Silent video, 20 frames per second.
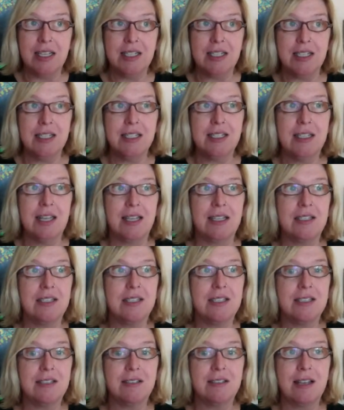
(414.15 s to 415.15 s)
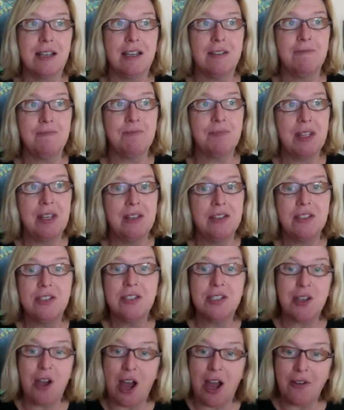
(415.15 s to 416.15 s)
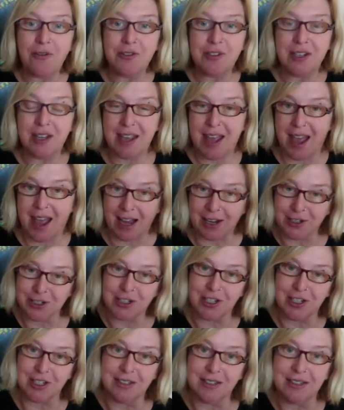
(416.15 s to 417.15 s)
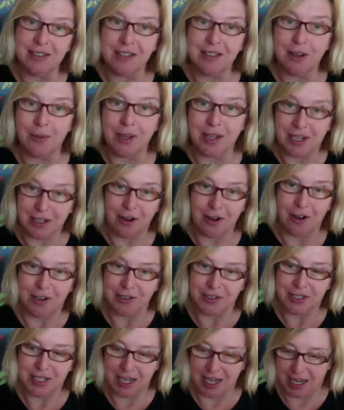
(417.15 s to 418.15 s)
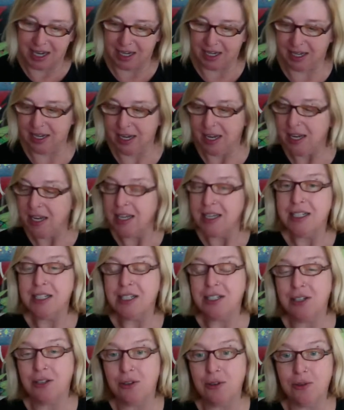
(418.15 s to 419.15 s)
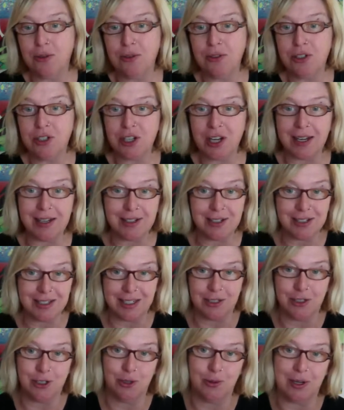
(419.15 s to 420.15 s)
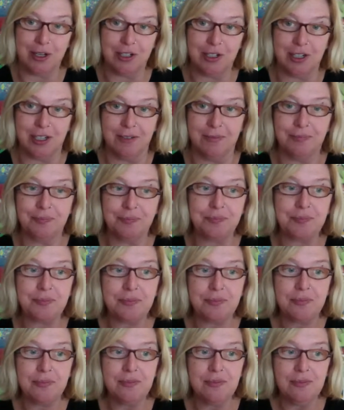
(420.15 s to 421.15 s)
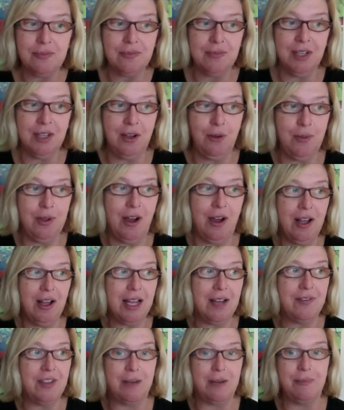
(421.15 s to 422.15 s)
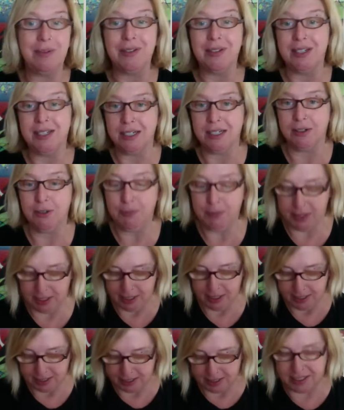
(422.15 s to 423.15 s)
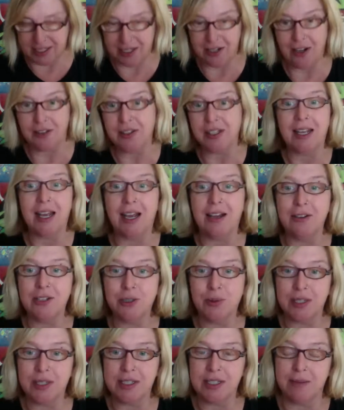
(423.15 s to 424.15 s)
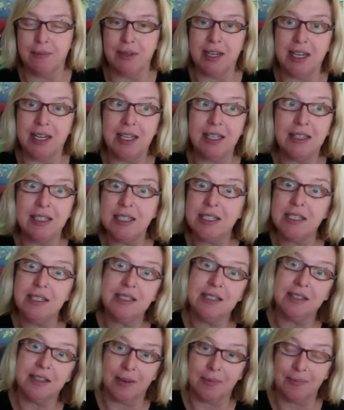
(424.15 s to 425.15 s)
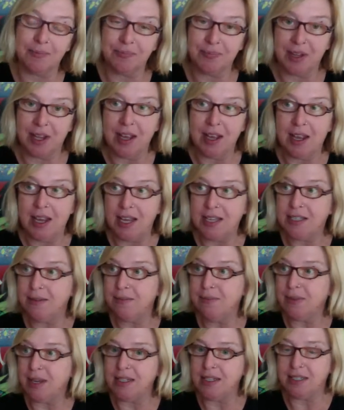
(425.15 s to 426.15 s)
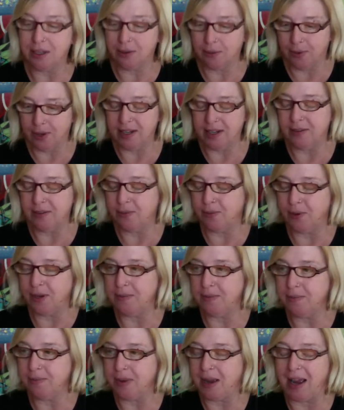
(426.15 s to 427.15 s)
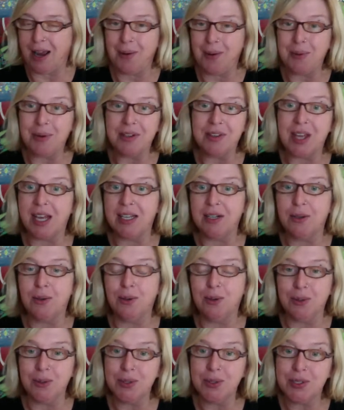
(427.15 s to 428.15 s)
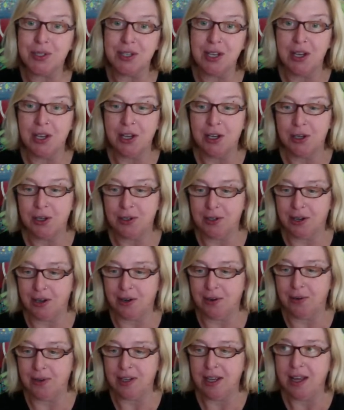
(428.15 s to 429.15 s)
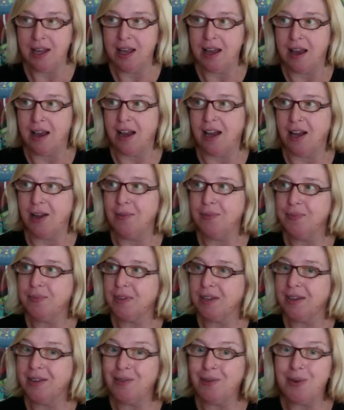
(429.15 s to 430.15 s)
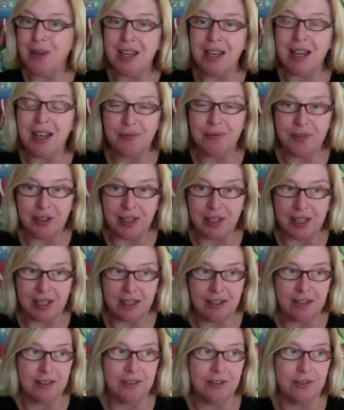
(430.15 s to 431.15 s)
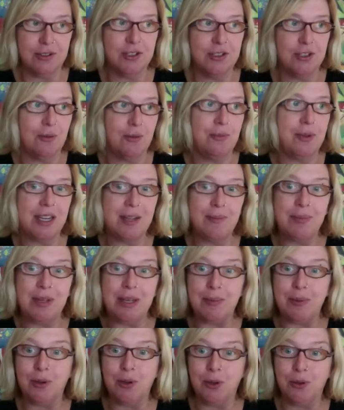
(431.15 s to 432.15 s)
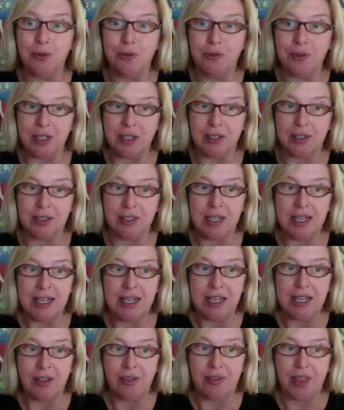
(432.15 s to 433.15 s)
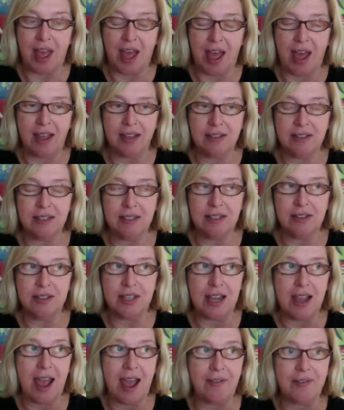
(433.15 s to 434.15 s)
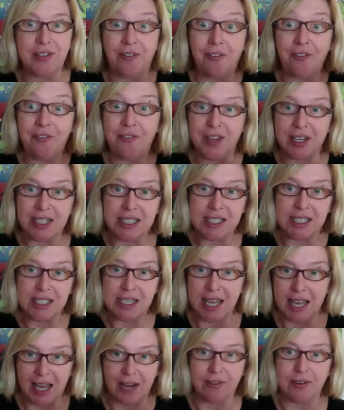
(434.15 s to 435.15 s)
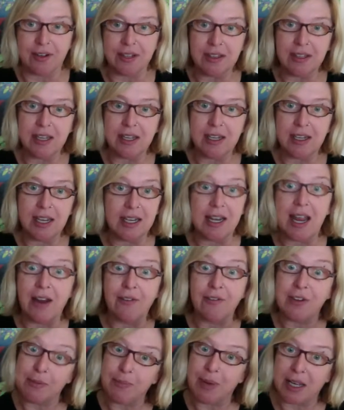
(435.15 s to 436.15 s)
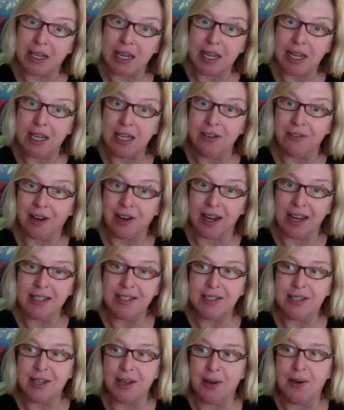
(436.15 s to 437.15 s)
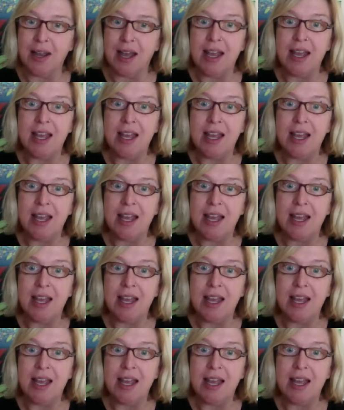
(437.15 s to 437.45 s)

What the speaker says: is that soft action that we can all take to change a situation. We have that ability to sit on the couch with somebody and listen to them. It's amazing what power that holds. I feel like there's so many people who feel that they have to fix everything and everybody, right? So